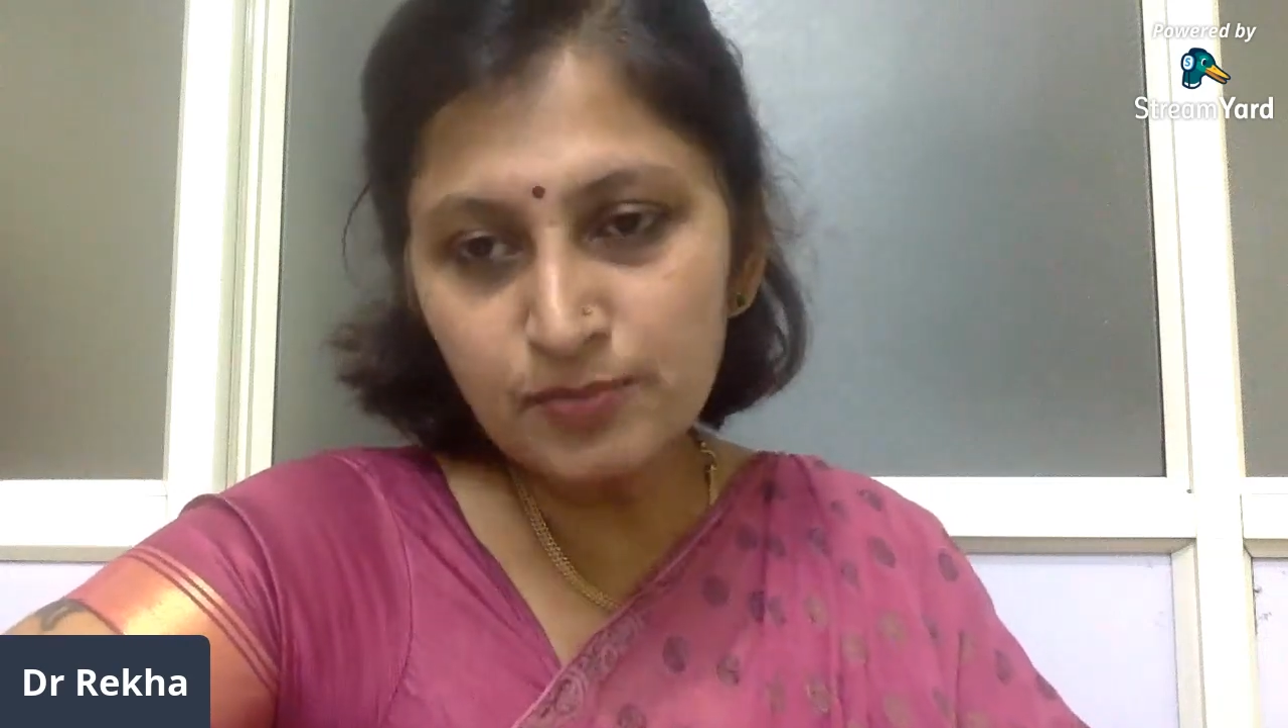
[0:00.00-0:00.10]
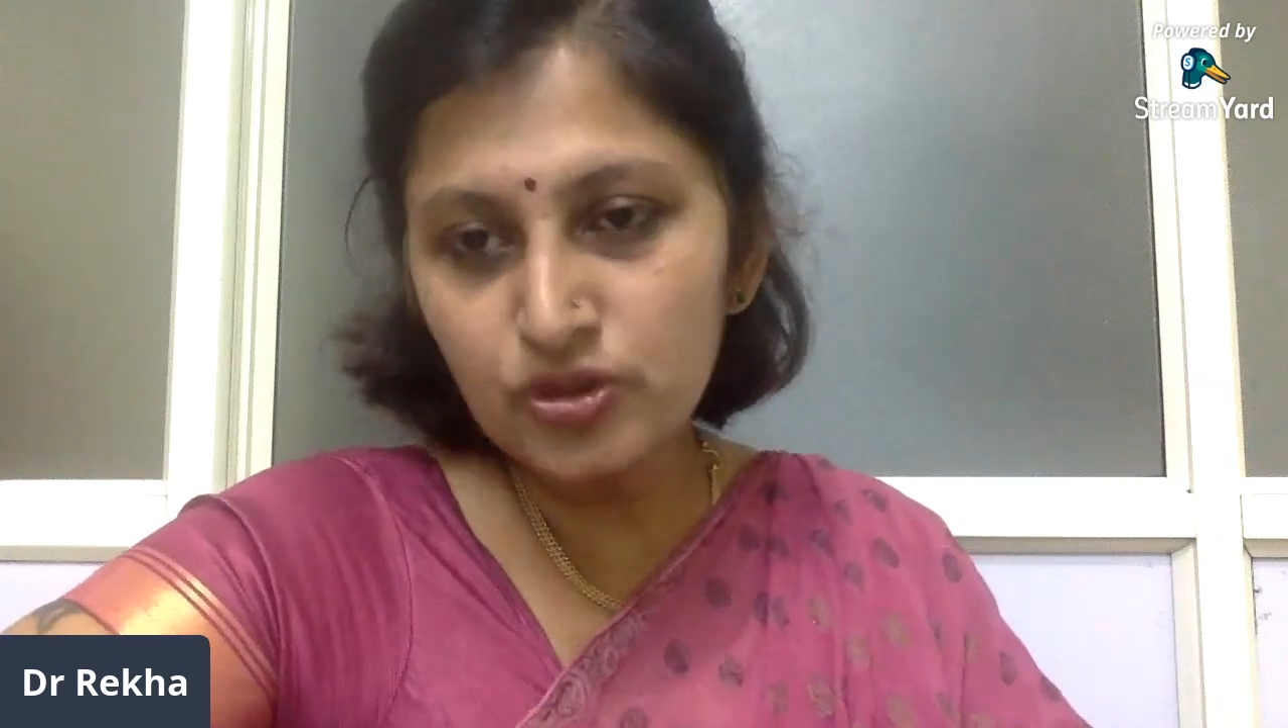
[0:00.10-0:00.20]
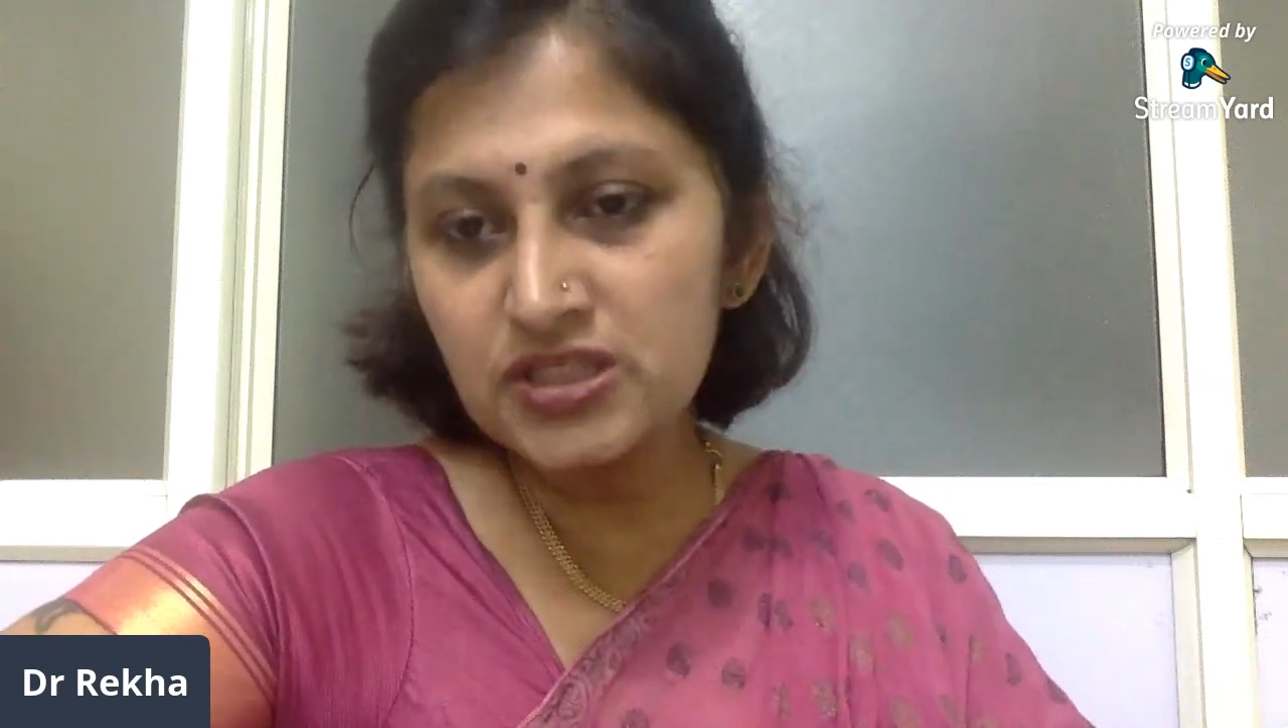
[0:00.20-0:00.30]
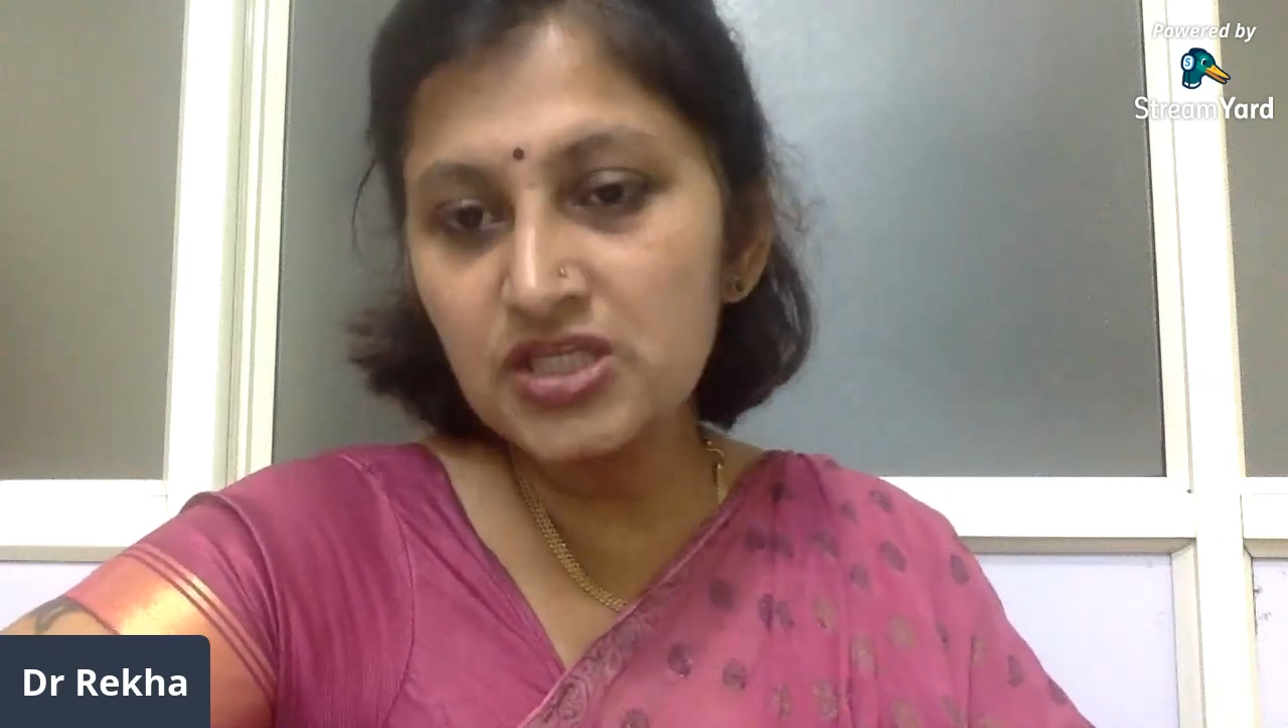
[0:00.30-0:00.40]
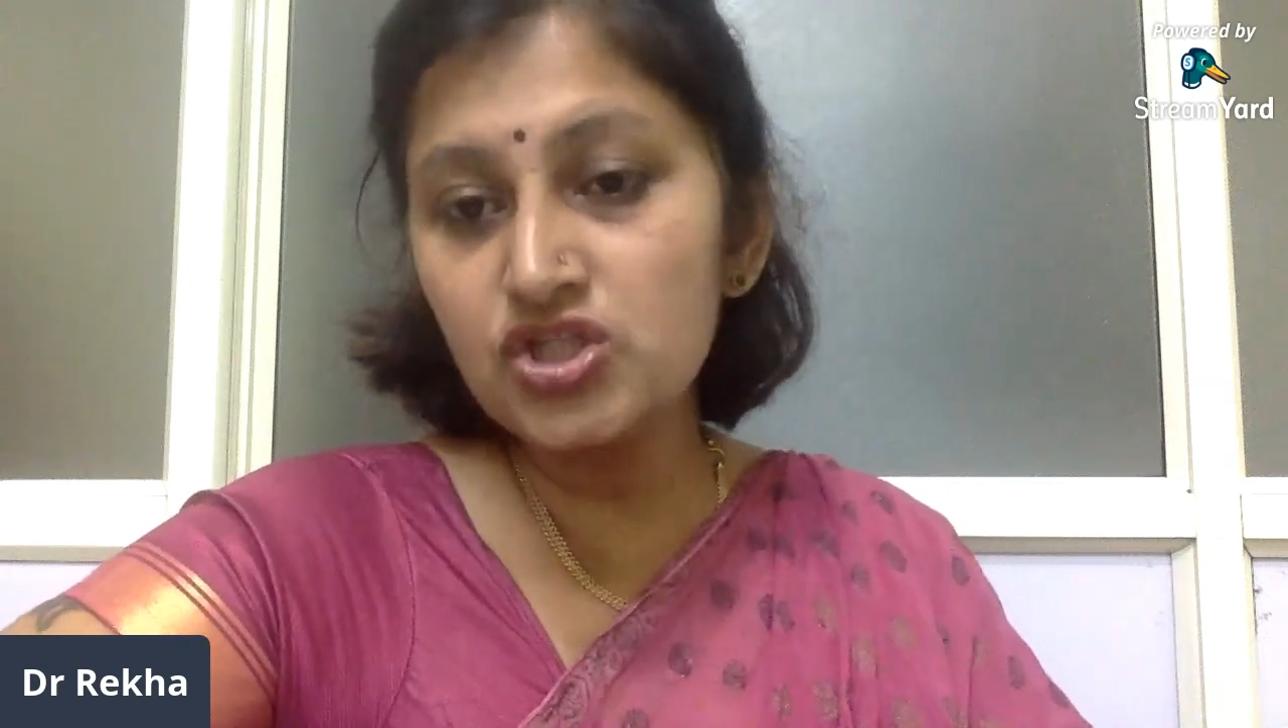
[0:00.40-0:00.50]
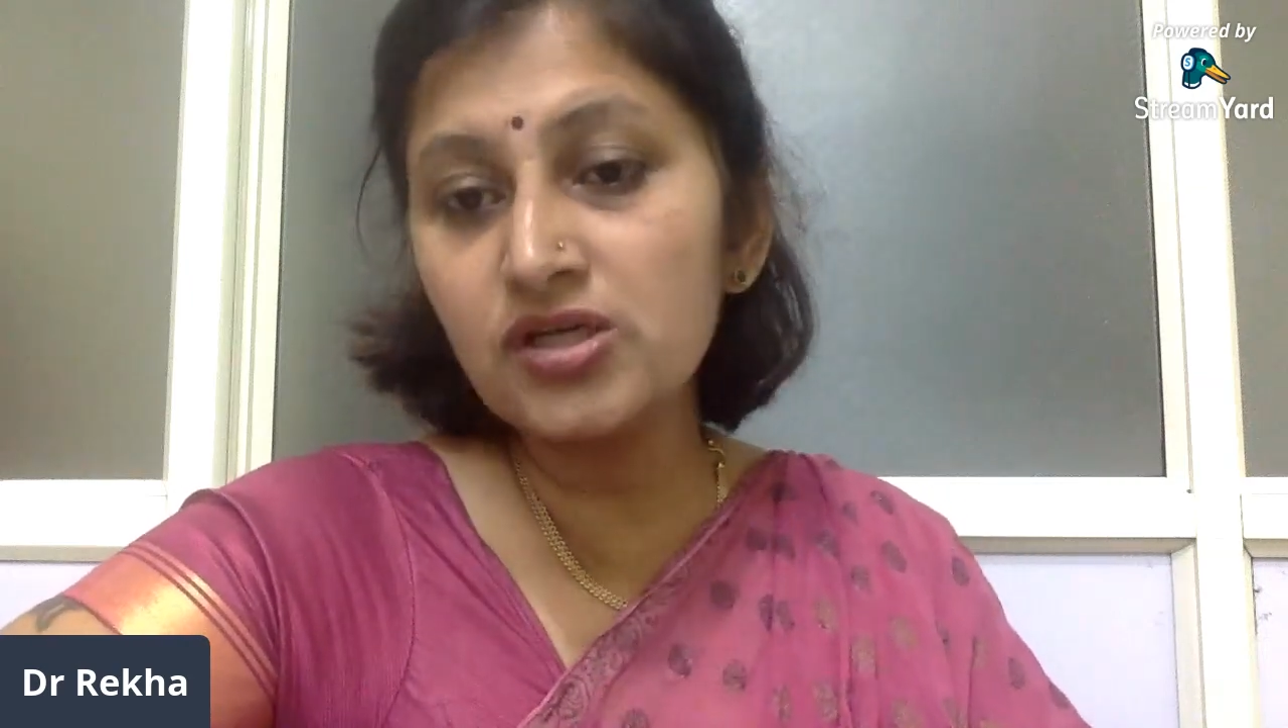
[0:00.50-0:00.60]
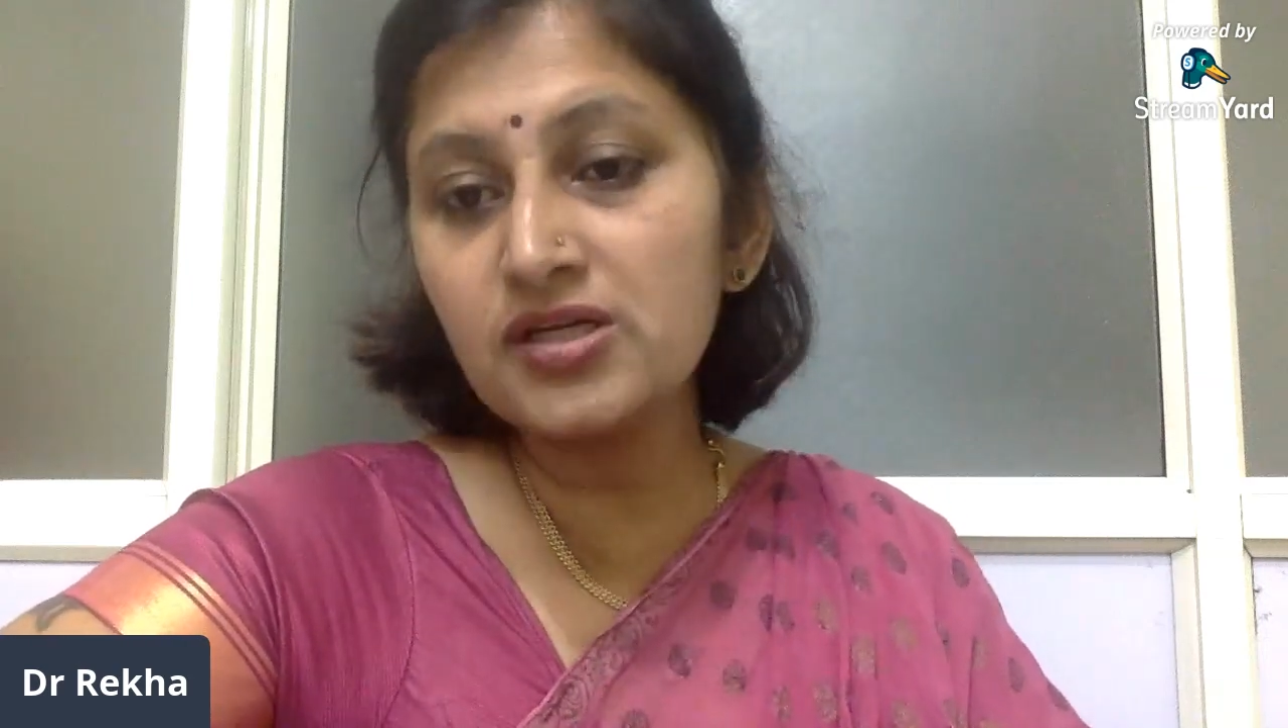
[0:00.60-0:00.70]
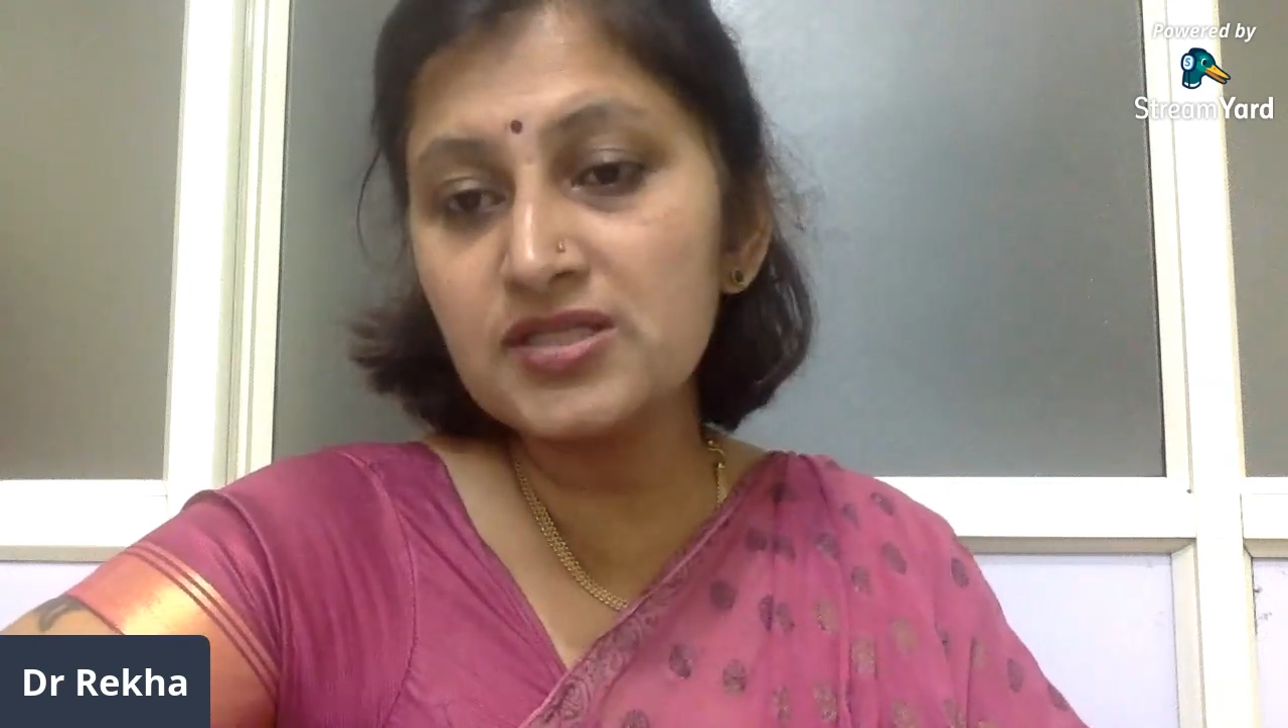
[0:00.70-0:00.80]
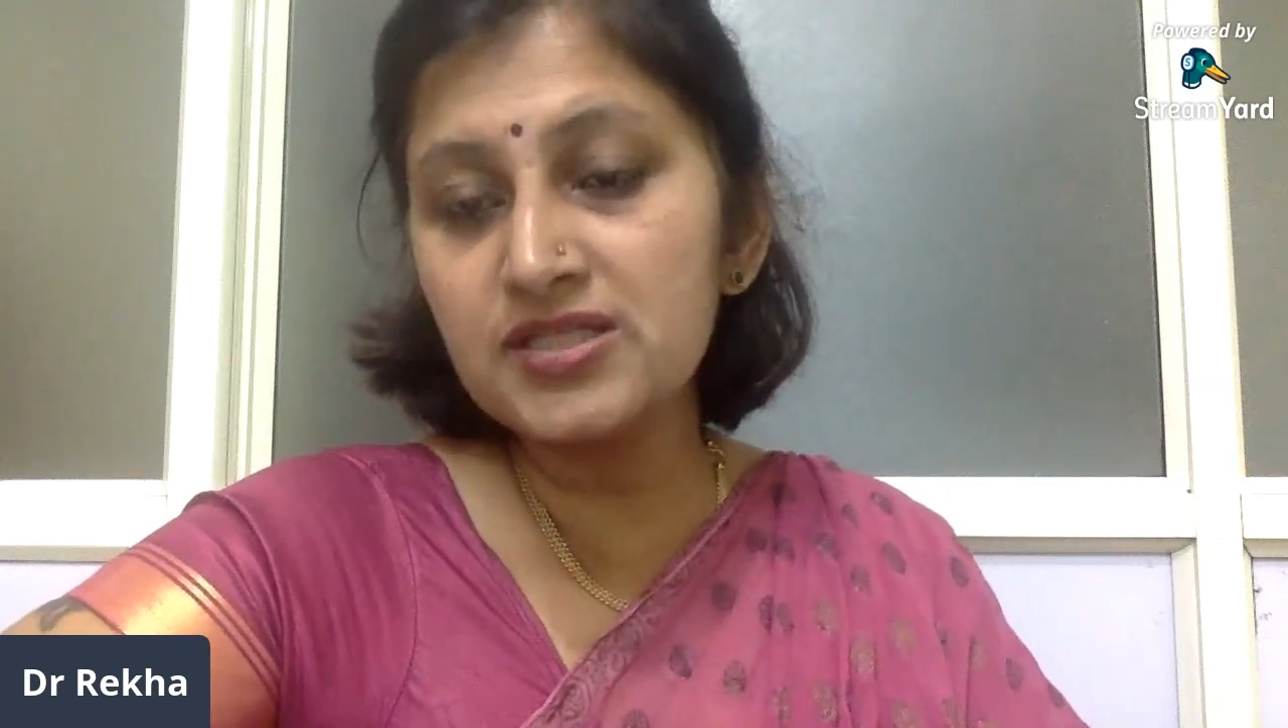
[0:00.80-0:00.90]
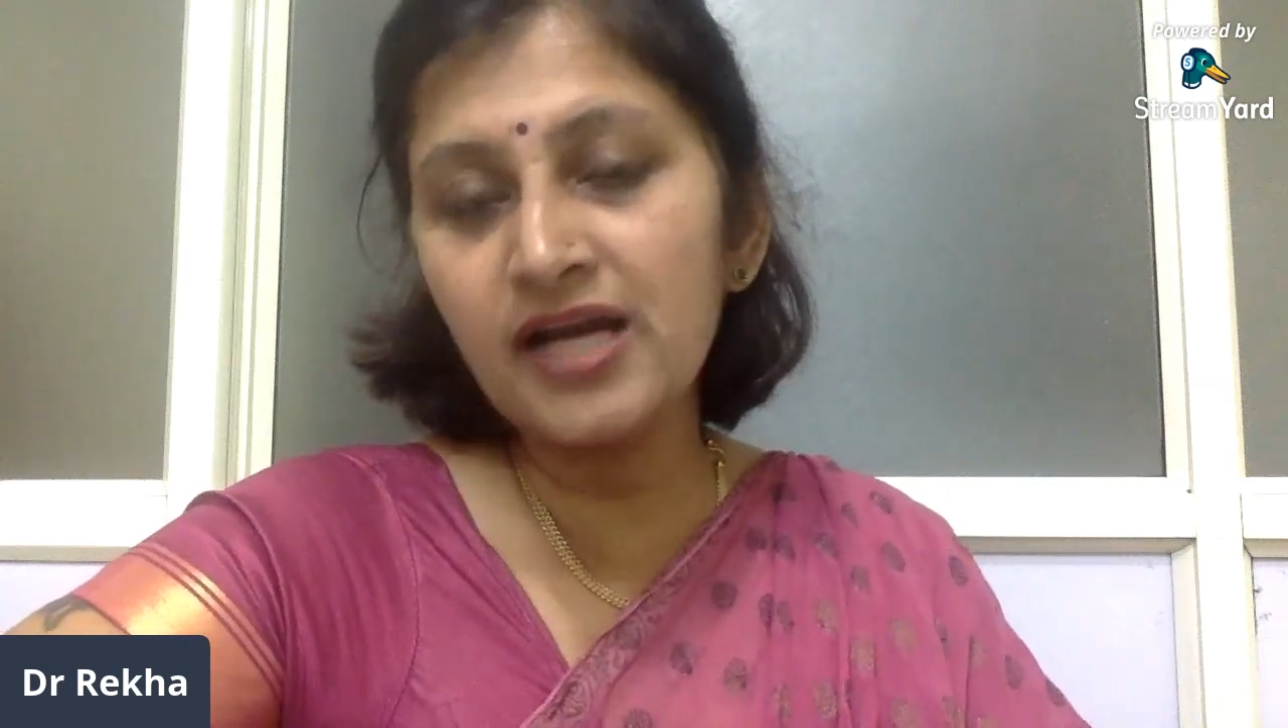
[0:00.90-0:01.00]
procedure
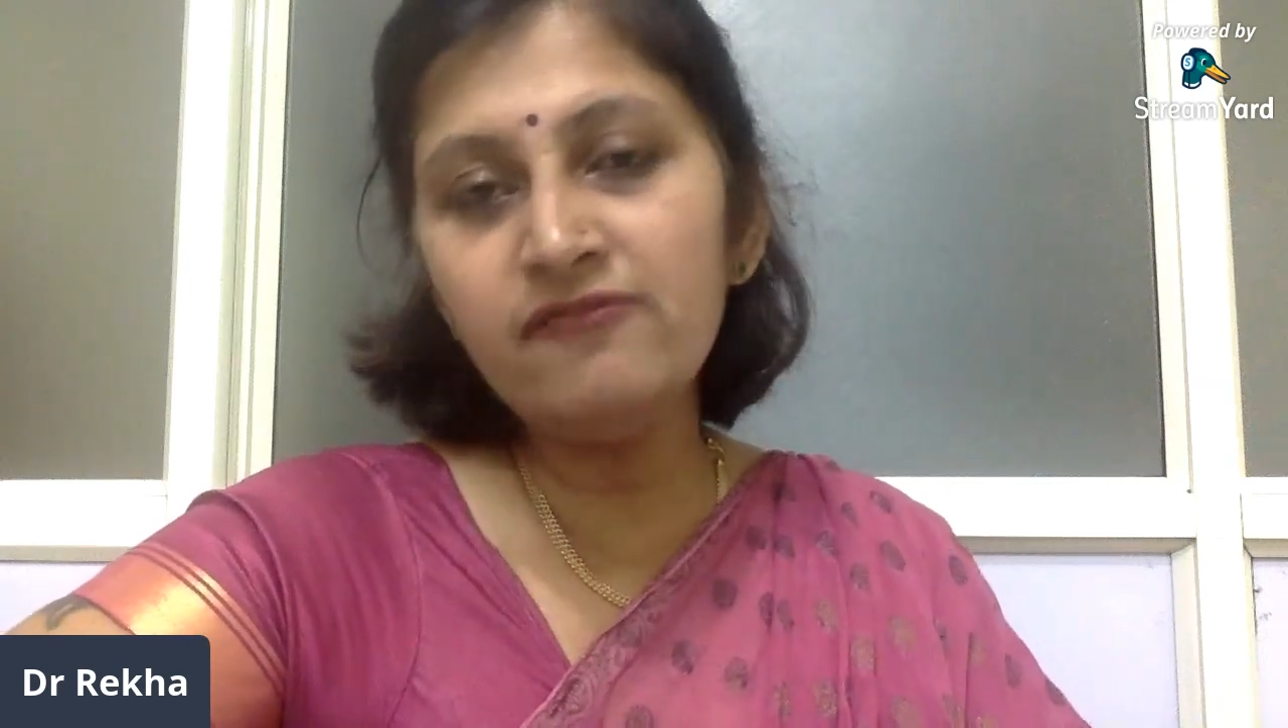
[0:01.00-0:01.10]
is done,